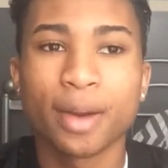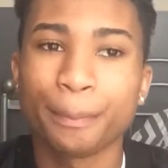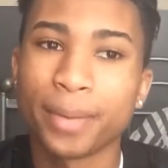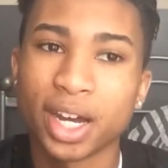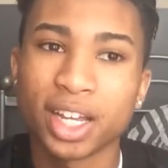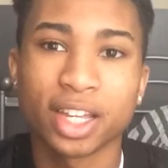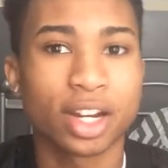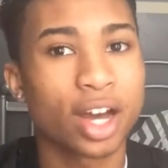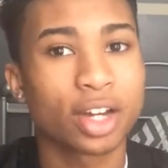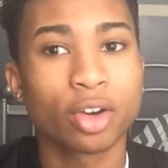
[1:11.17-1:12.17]
But in
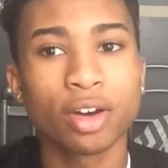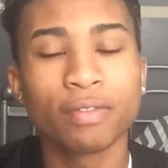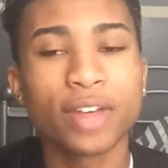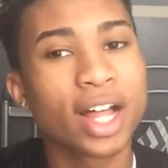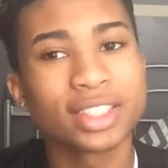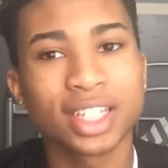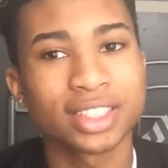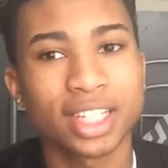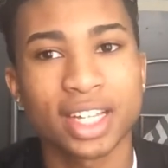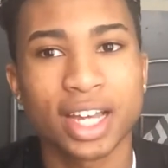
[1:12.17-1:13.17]
honor of
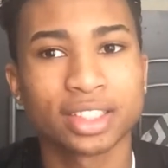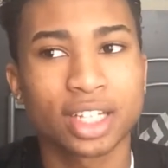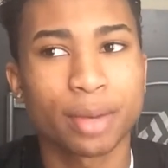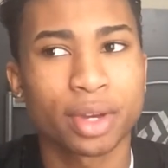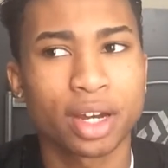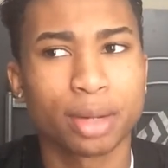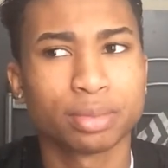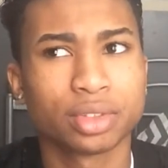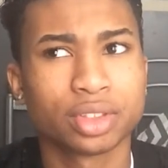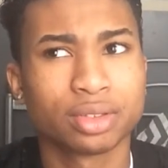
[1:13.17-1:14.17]
Valentine's Day that's coming
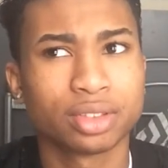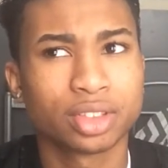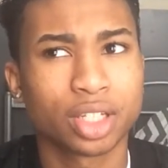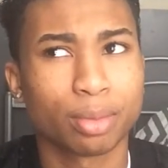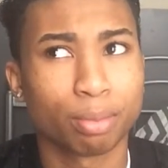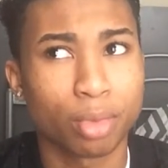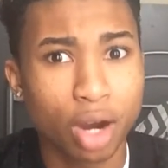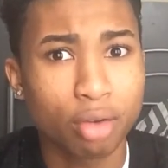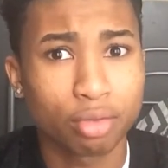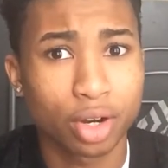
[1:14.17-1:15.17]
up
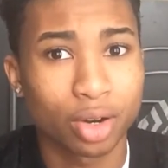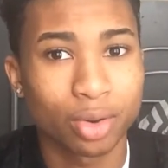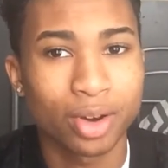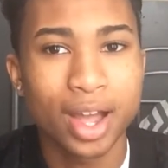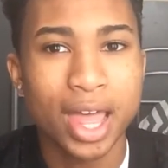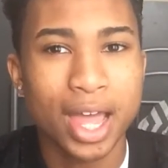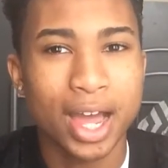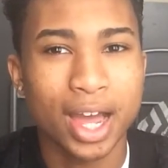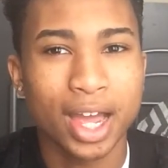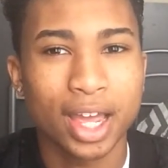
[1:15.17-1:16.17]
tomorrow,
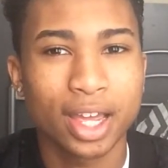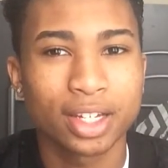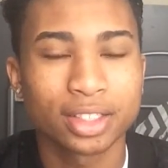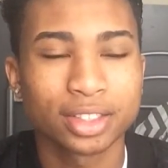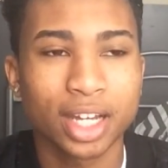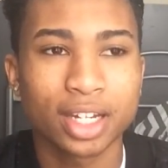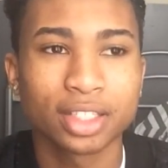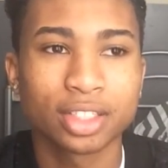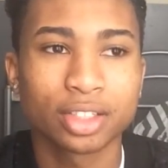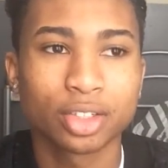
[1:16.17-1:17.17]
I
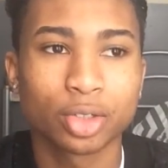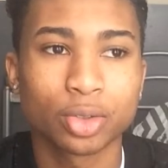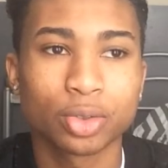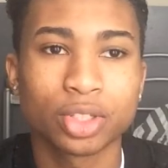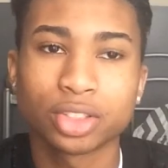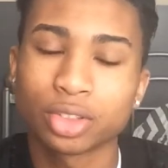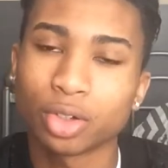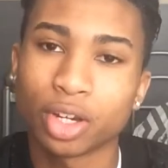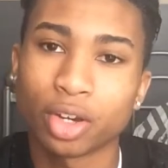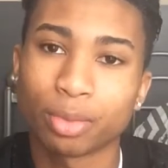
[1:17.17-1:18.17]
decided to do the
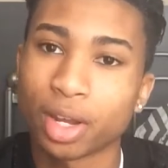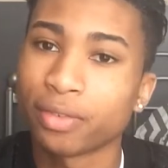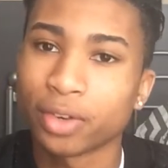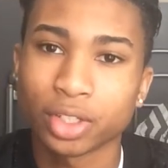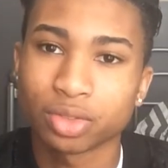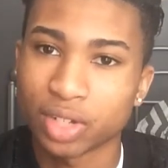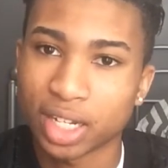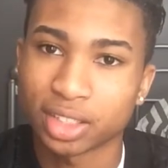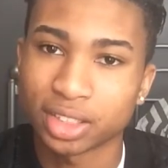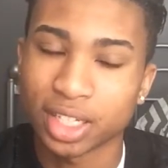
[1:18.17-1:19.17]
story on my first
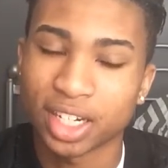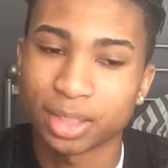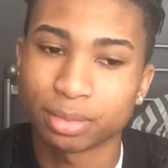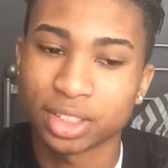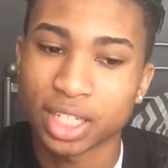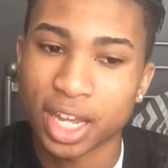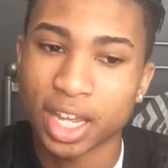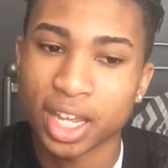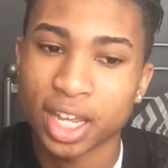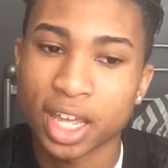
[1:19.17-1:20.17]
Valentine's
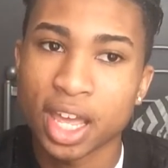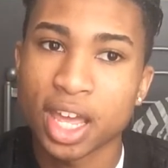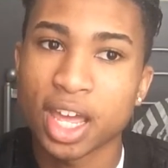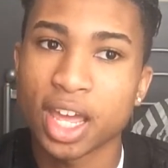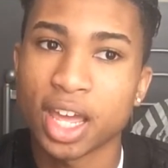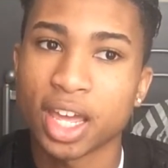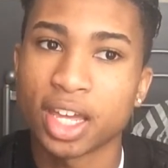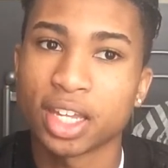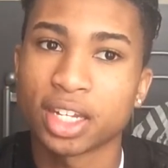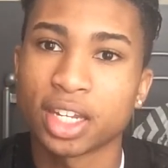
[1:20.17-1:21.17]
Day,
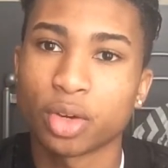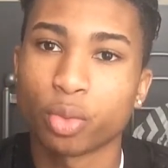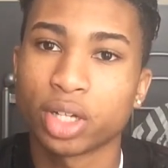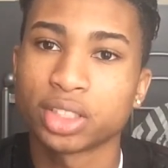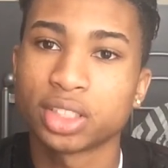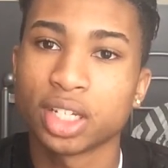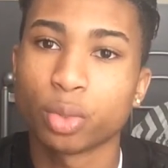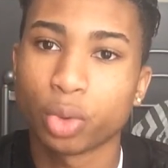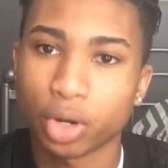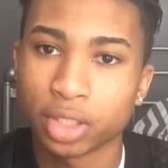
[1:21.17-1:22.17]
and it was the
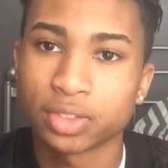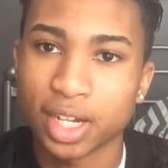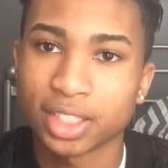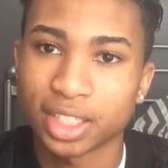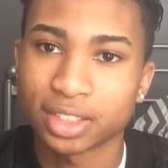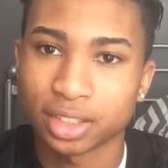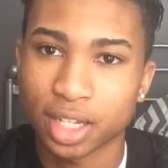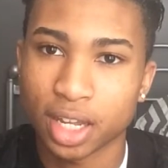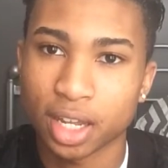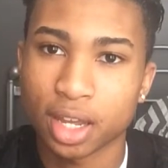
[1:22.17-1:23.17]
worst Valentine's
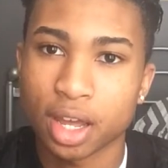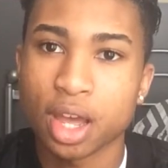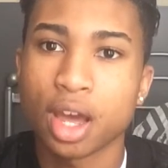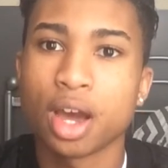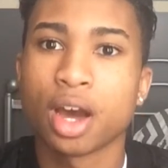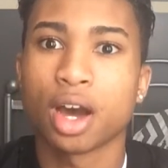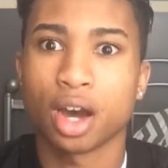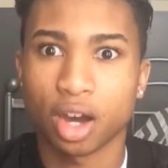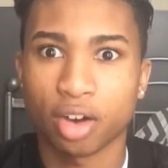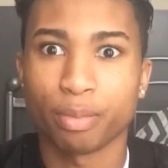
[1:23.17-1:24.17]
Day
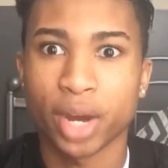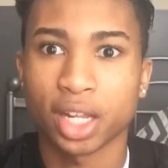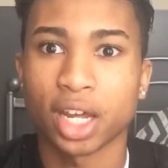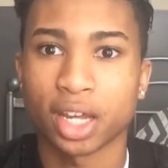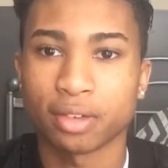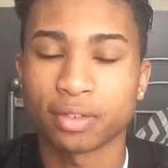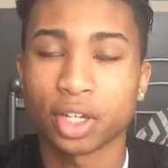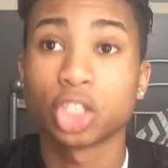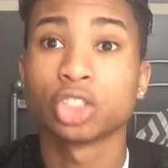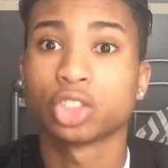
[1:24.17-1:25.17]
of my life.
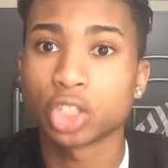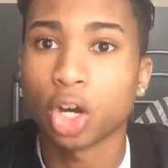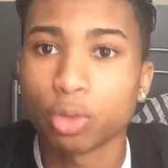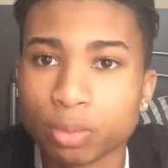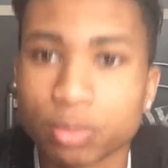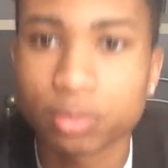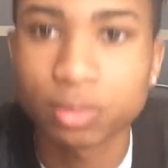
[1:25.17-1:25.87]
So,